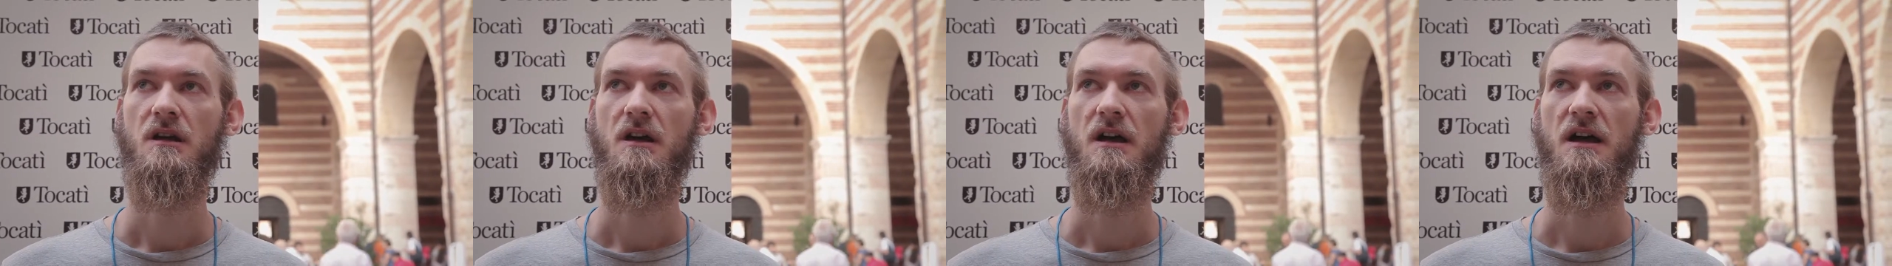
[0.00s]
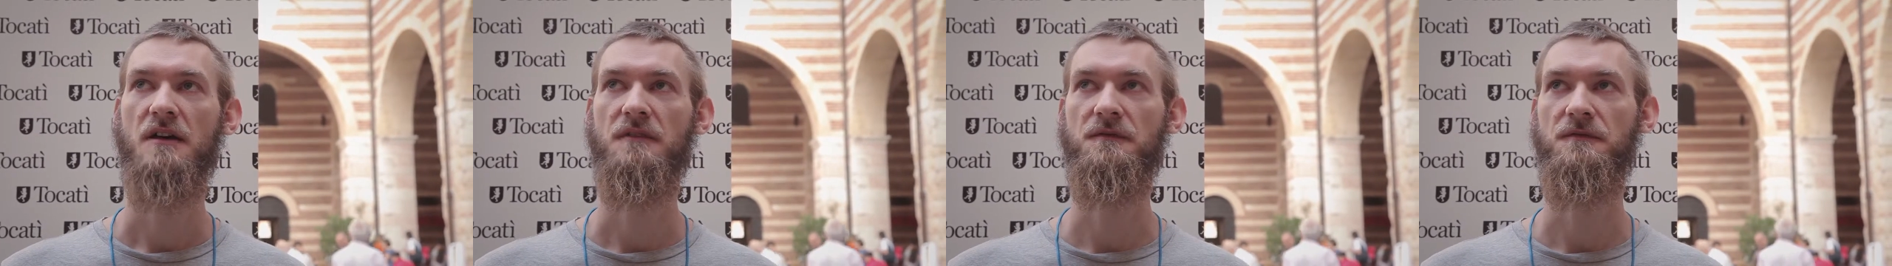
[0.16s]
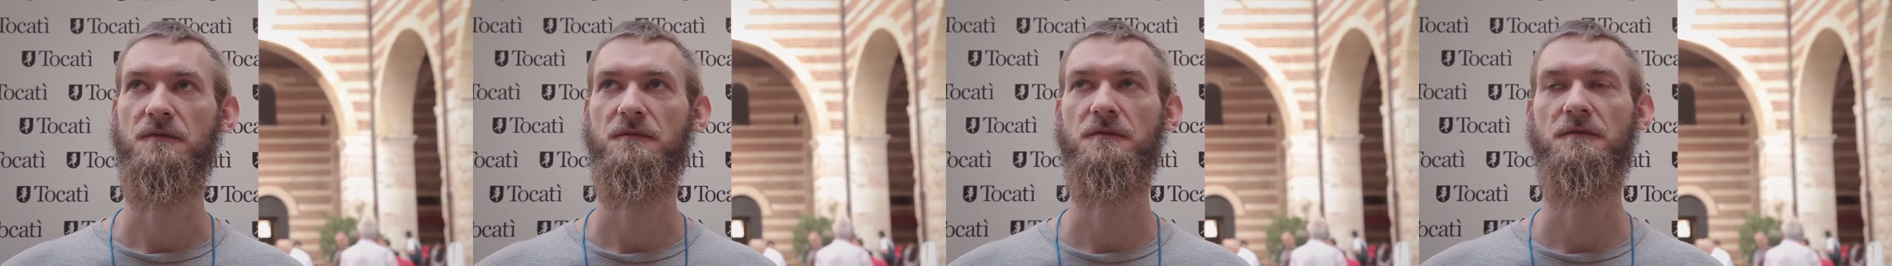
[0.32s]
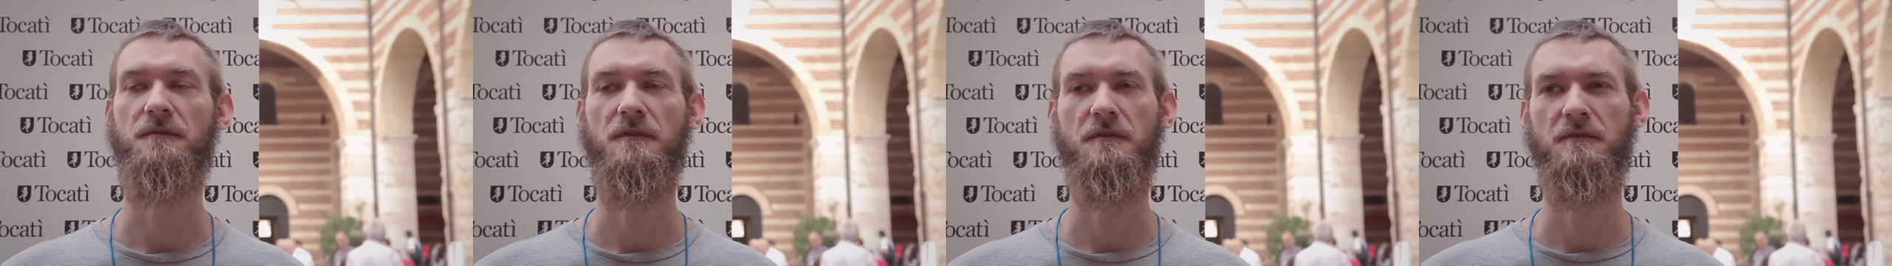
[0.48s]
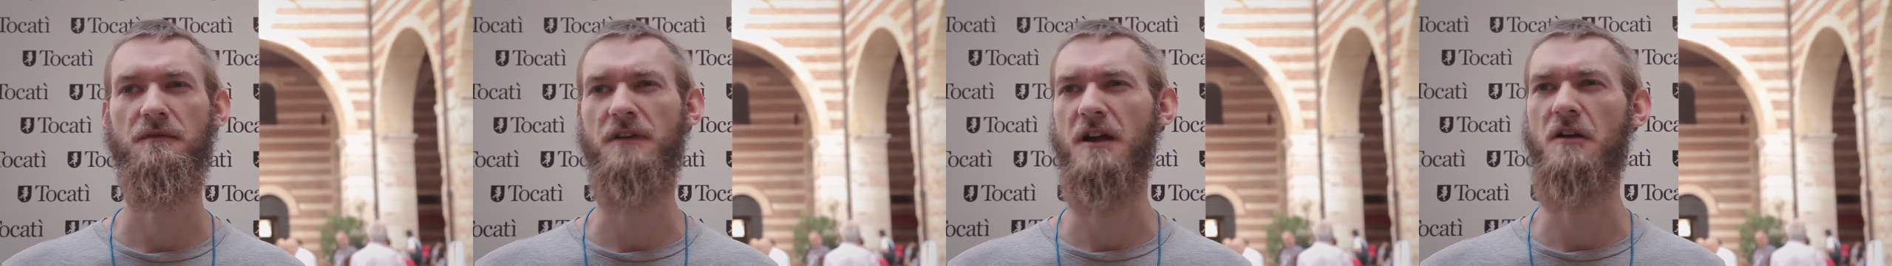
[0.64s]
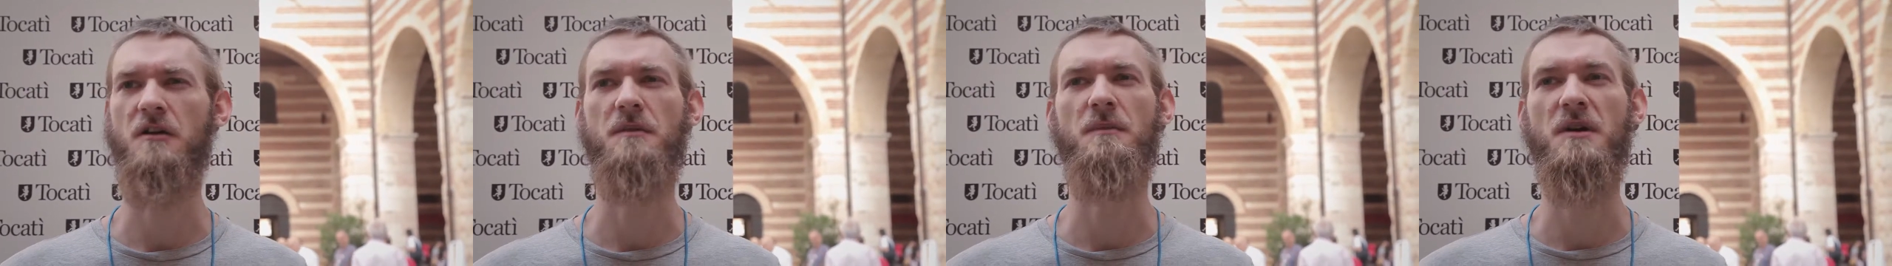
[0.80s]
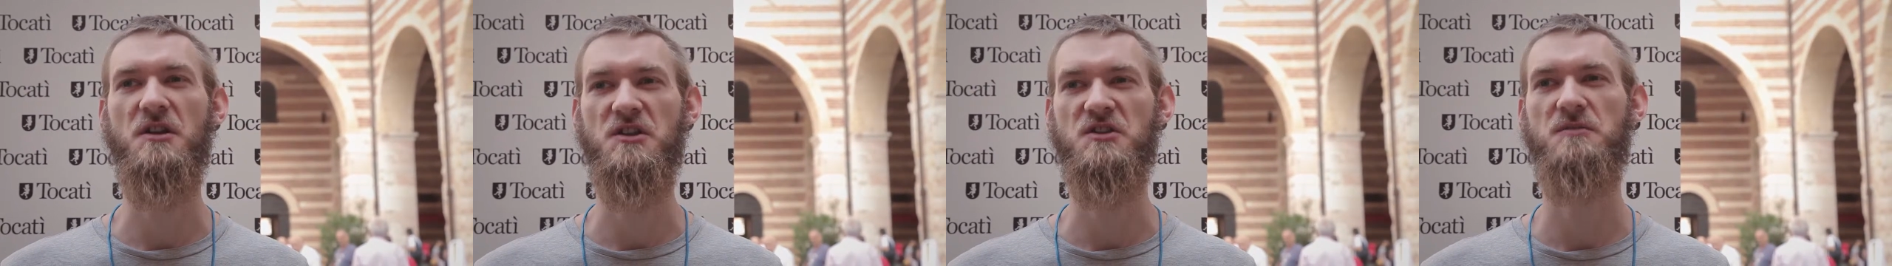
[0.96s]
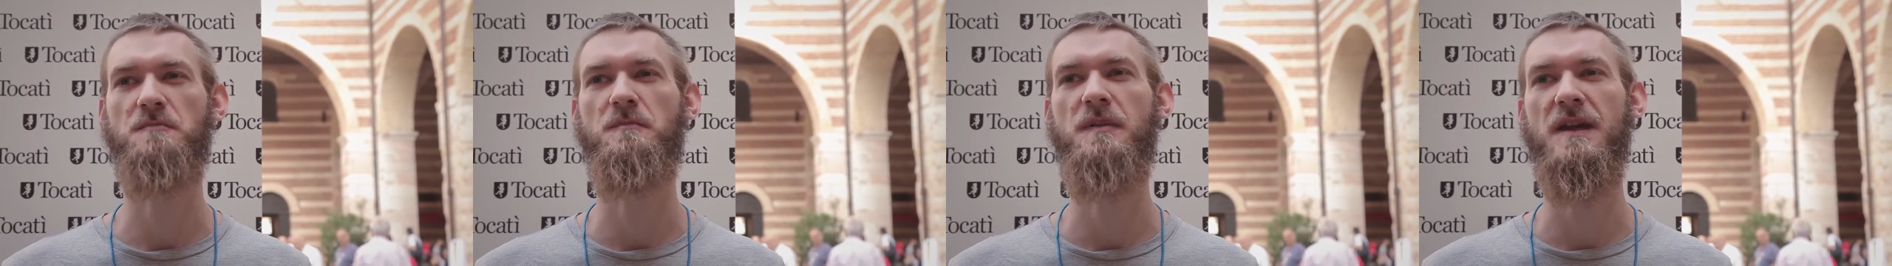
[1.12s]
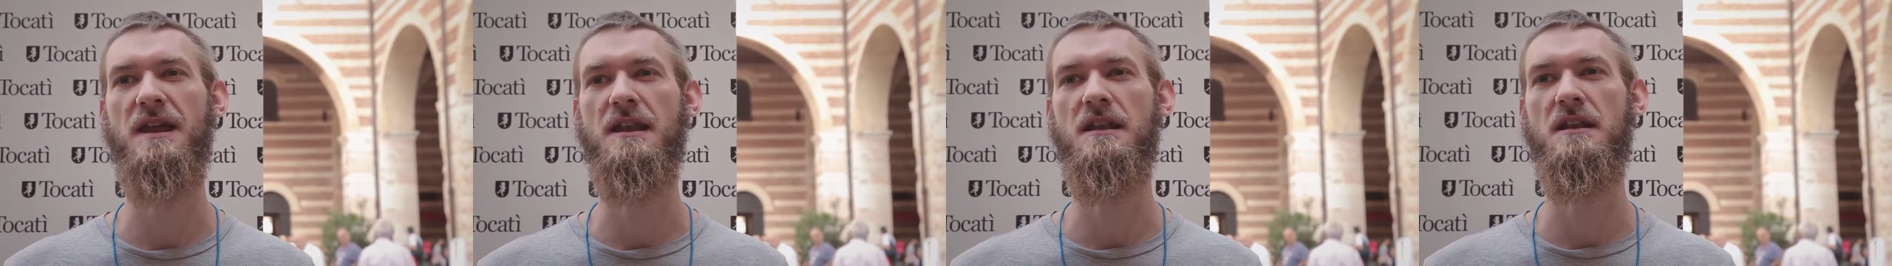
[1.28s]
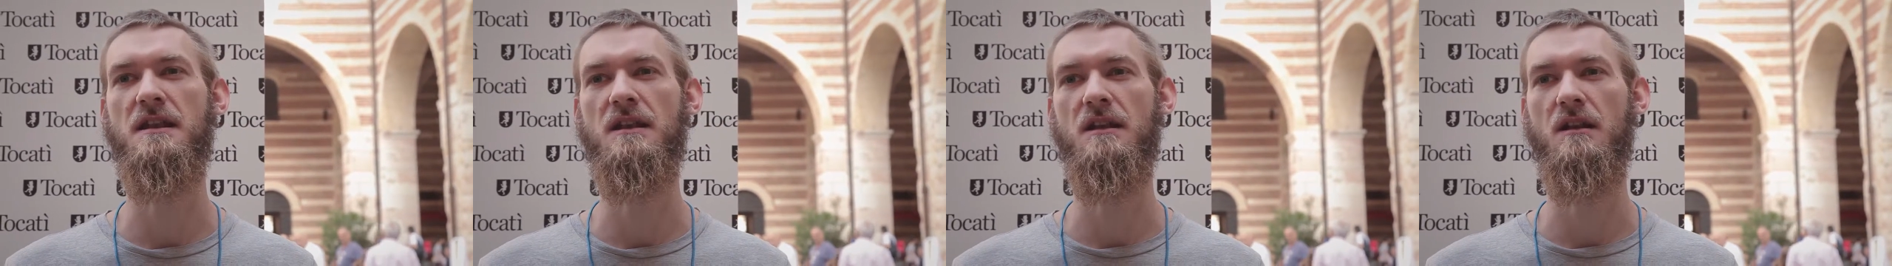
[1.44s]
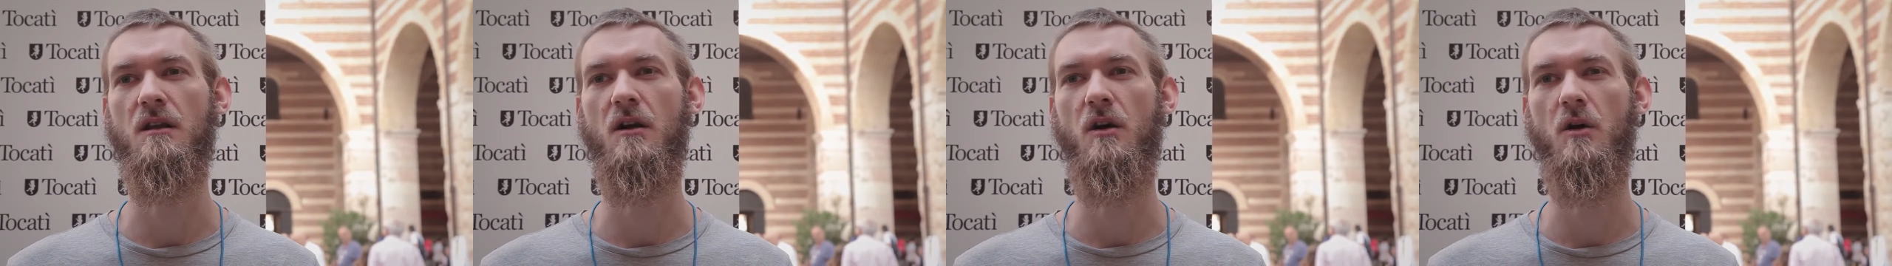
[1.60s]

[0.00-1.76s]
Have very much been,